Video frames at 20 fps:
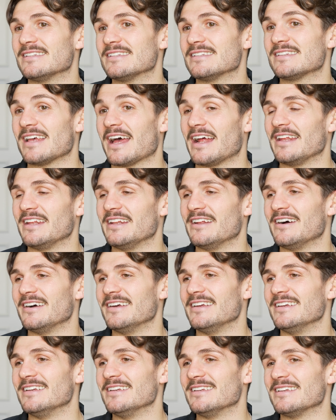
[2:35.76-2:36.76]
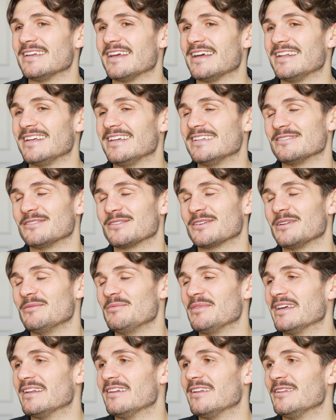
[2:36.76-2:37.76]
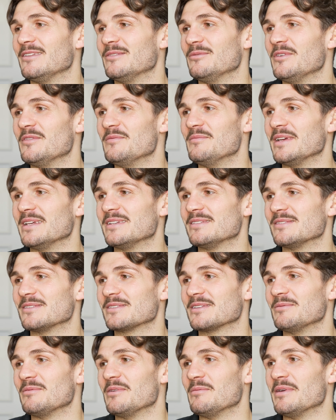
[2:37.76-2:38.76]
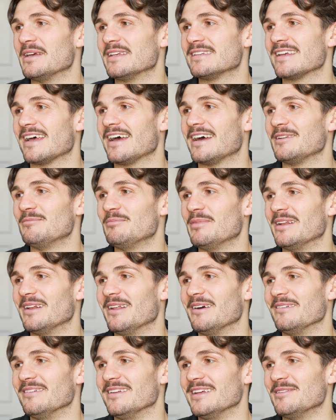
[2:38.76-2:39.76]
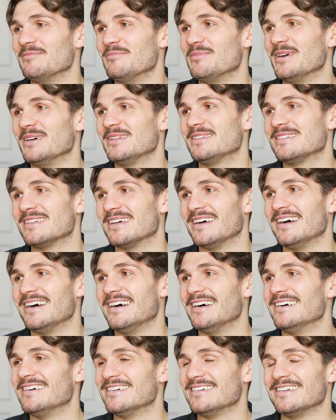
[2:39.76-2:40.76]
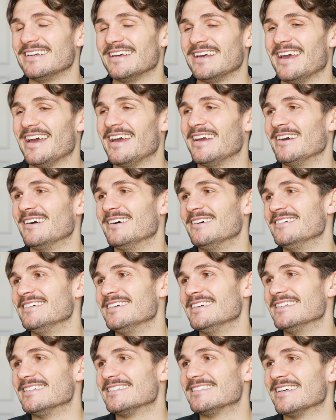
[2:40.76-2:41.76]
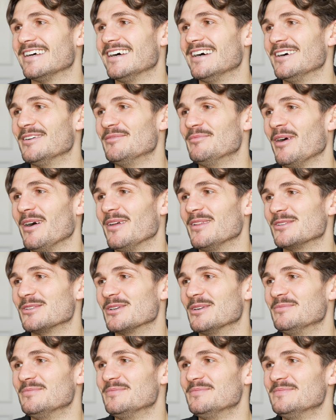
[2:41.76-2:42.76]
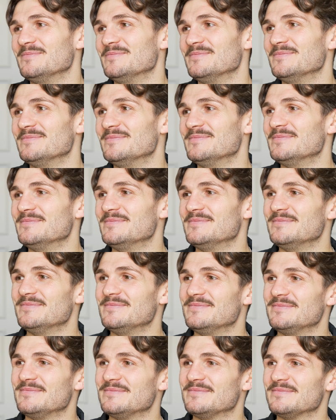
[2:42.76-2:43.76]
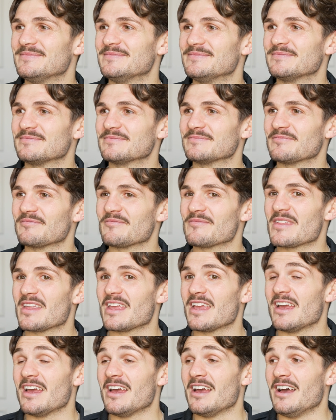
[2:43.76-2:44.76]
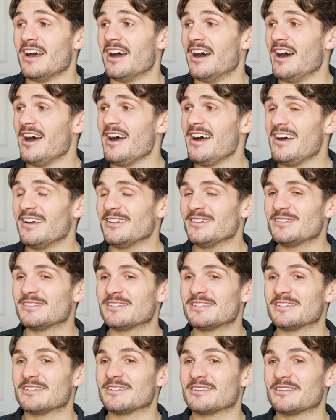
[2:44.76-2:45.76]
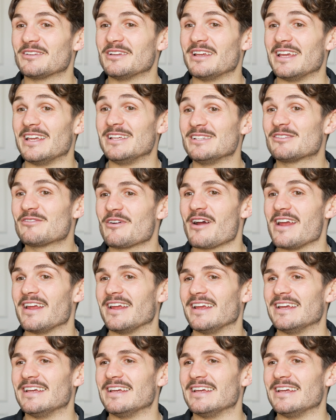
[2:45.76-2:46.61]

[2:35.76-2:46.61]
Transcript: Saturday night and he's not going to be in London with me, so it's going to be a bit sad, a bit lonely. But uh, hey ho, it's uh, part of the job. What's he like to live with? Uh, he's great.